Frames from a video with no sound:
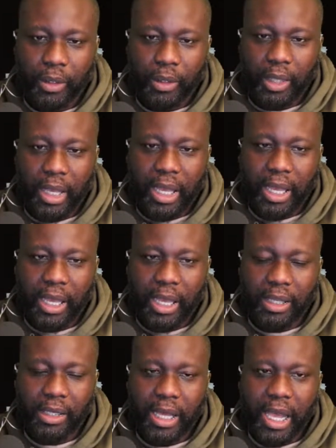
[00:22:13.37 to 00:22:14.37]
And
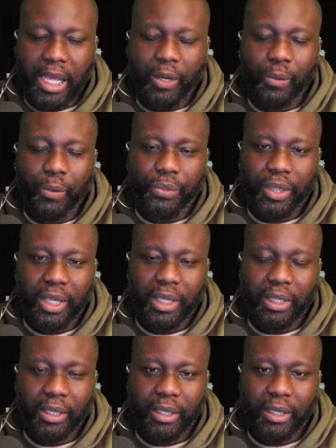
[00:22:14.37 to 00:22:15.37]
I don't think
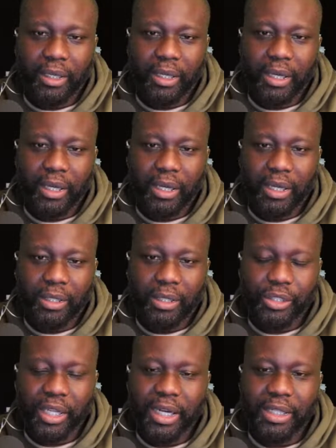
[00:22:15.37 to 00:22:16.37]
uh,
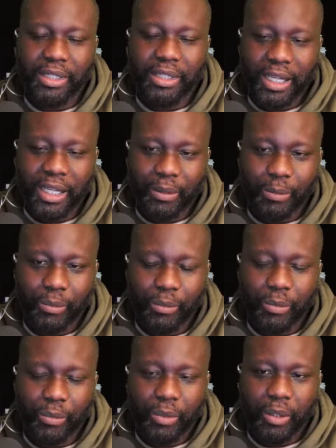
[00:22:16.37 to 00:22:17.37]
Channing Tatum,
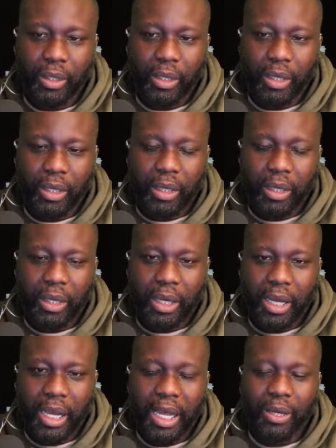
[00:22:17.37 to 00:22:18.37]

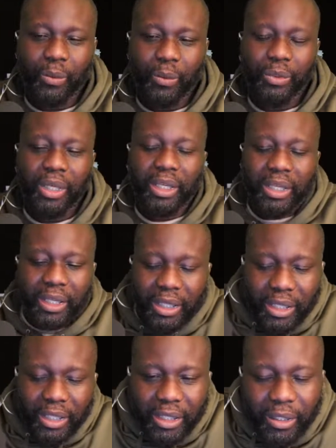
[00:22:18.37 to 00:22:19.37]
I don't think
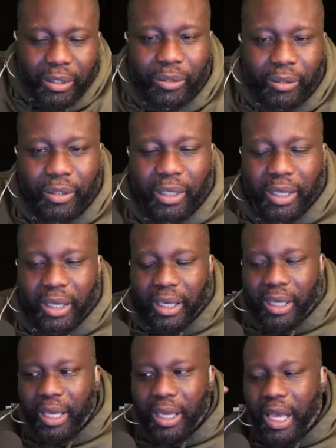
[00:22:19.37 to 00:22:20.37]
he,
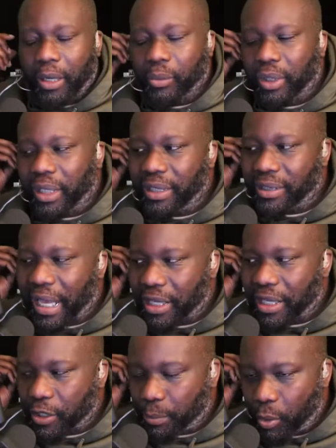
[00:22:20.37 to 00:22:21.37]
I don't think he's that
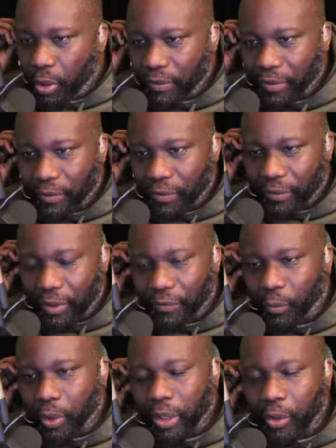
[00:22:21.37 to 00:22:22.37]
supportive of, of
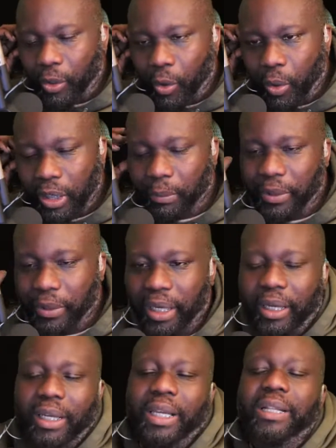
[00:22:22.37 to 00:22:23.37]
Will going up there and
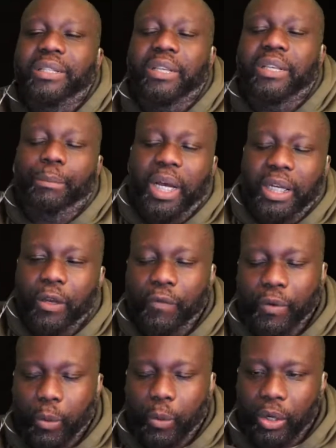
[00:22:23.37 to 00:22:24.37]
hitting somebody over
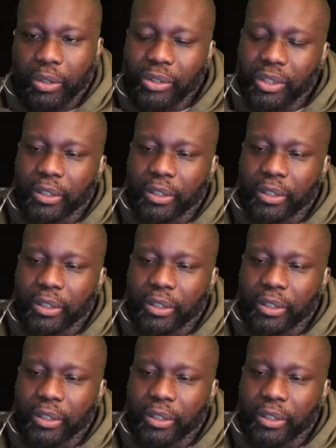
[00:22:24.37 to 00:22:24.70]
words.